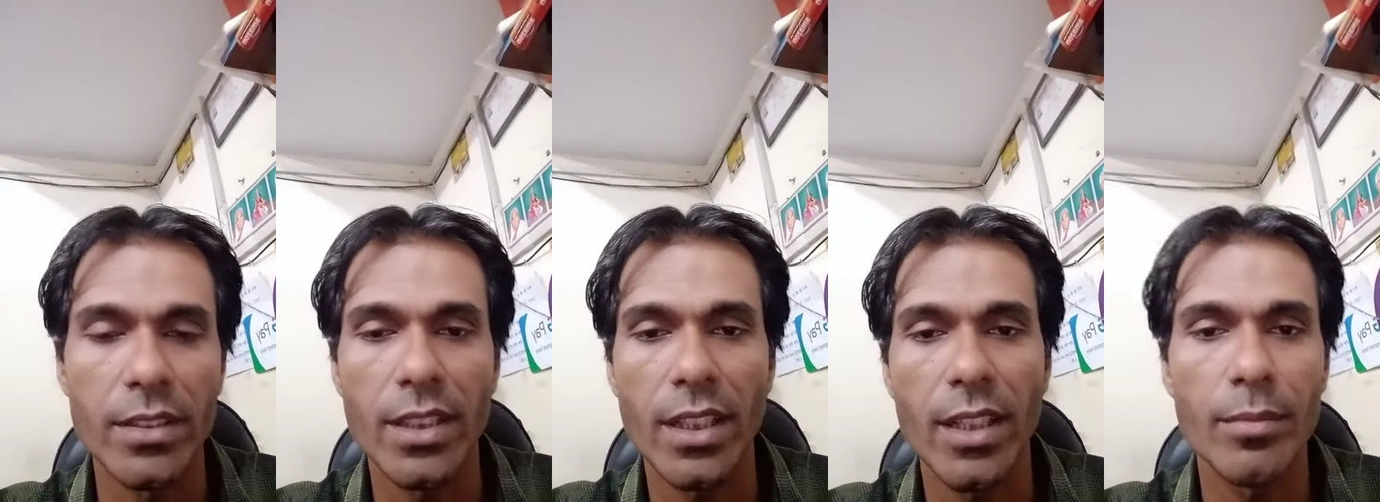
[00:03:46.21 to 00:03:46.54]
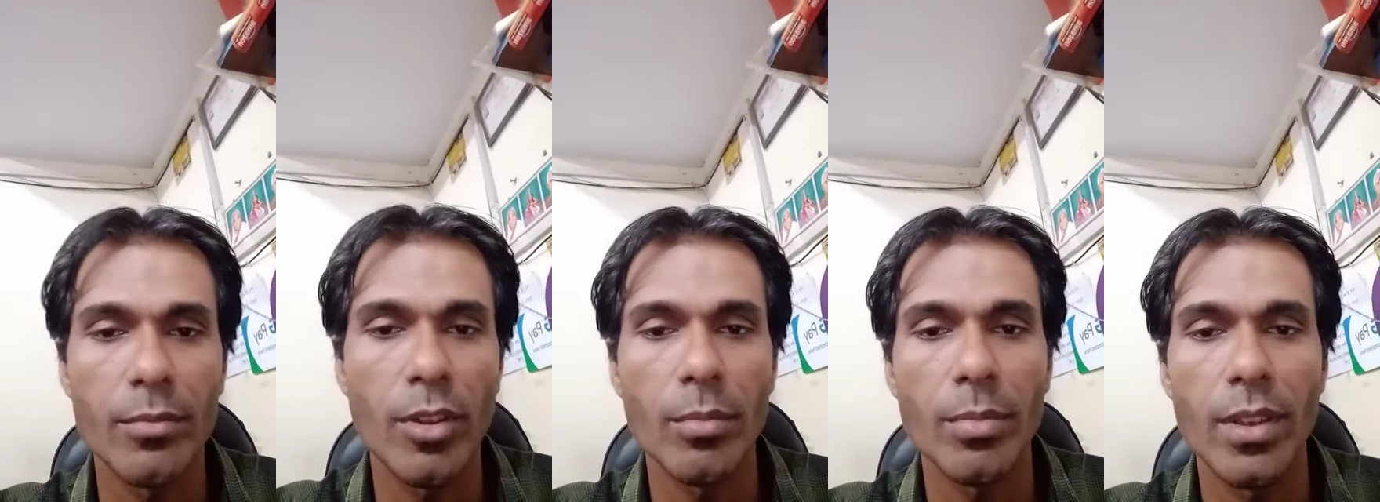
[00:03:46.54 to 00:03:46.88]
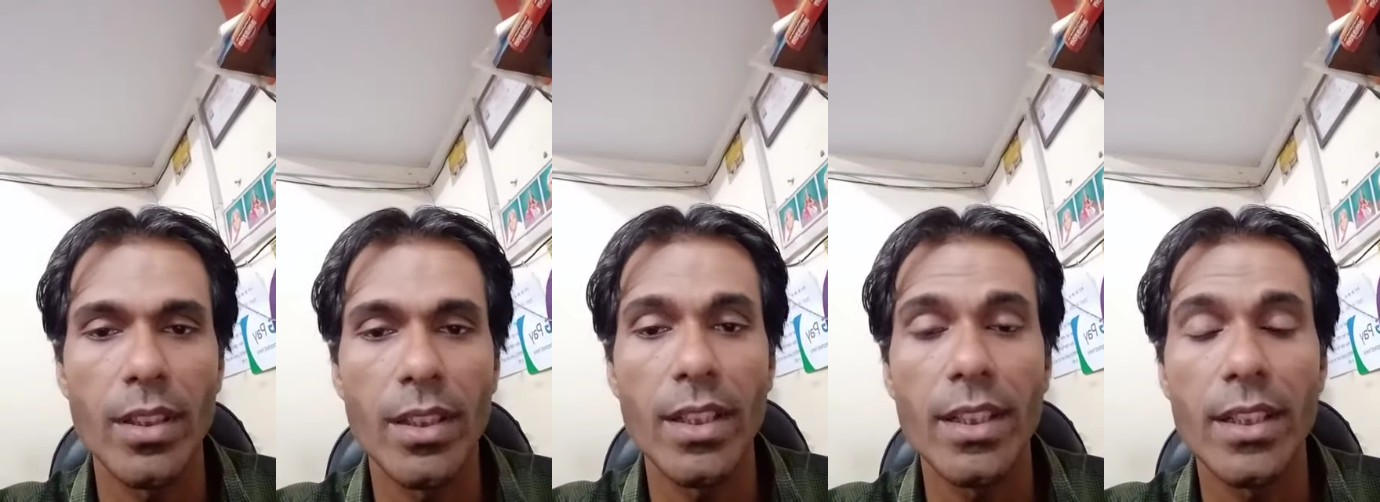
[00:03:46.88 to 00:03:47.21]
Second
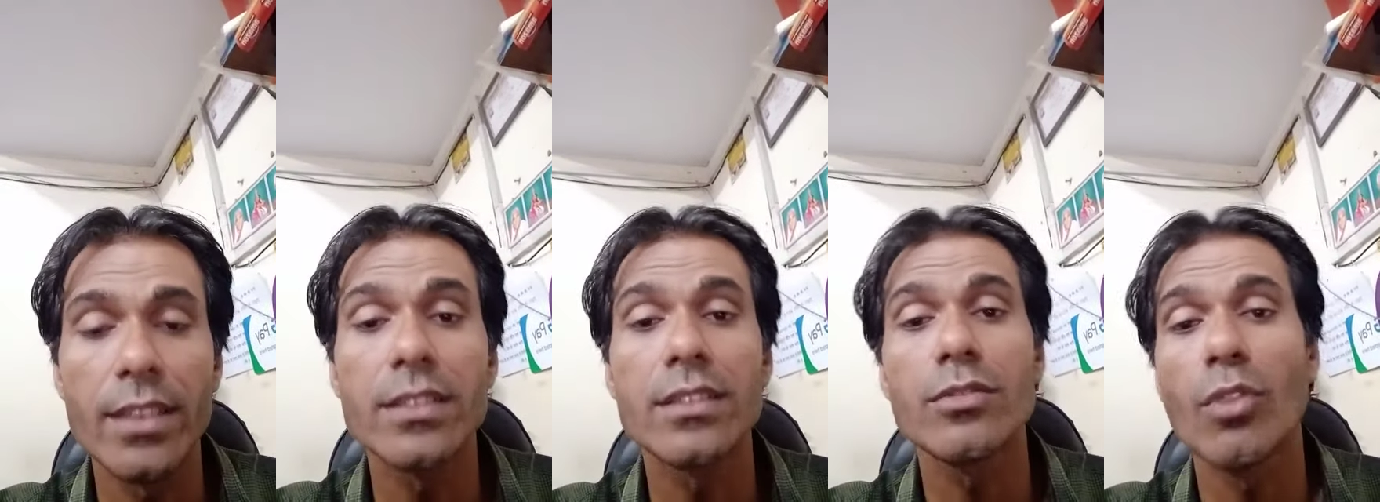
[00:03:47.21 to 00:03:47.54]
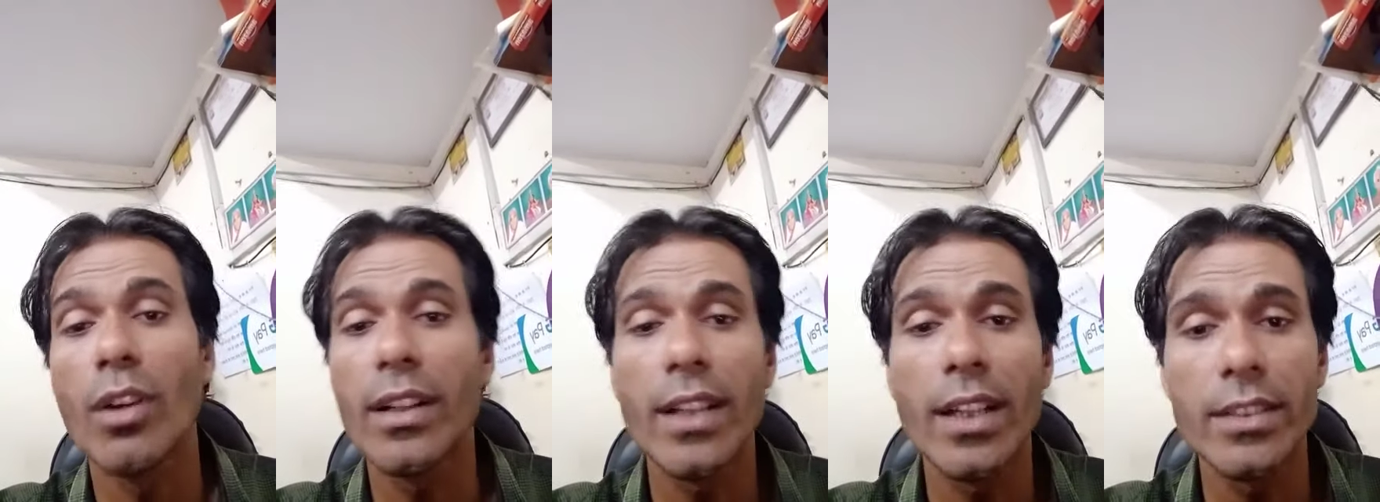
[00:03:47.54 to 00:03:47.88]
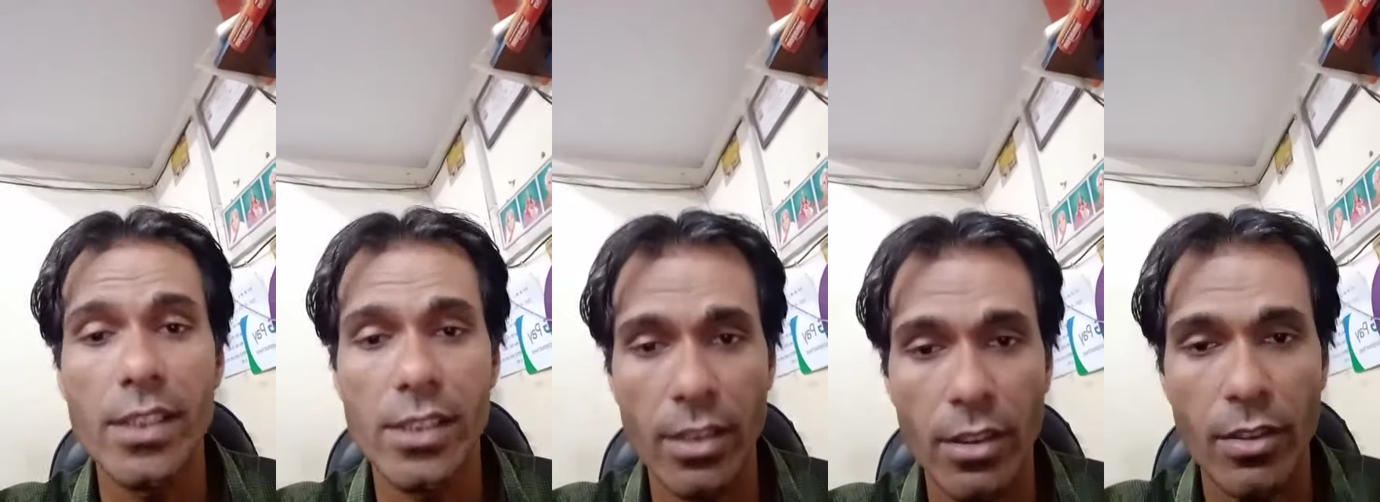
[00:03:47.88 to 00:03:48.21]
property is
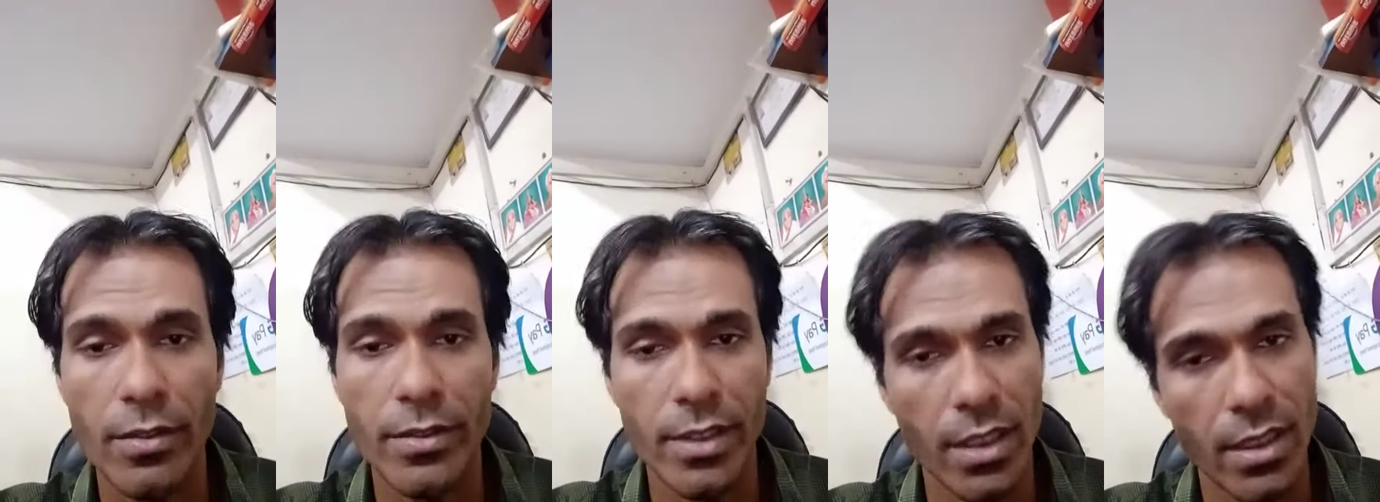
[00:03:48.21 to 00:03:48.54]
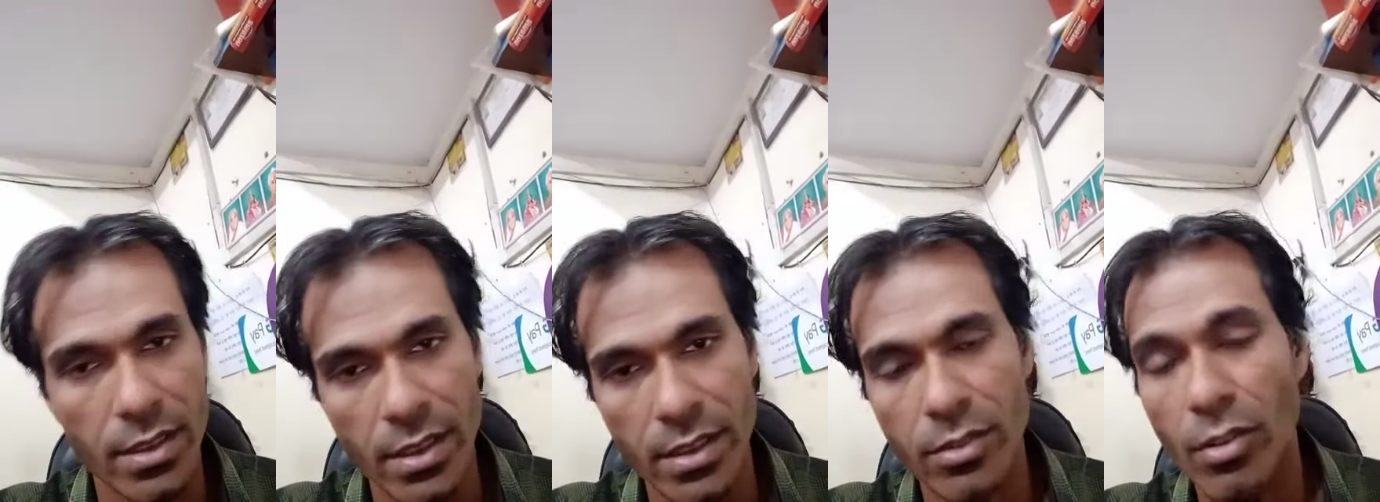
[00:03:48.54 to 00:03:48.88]
quantization of charges.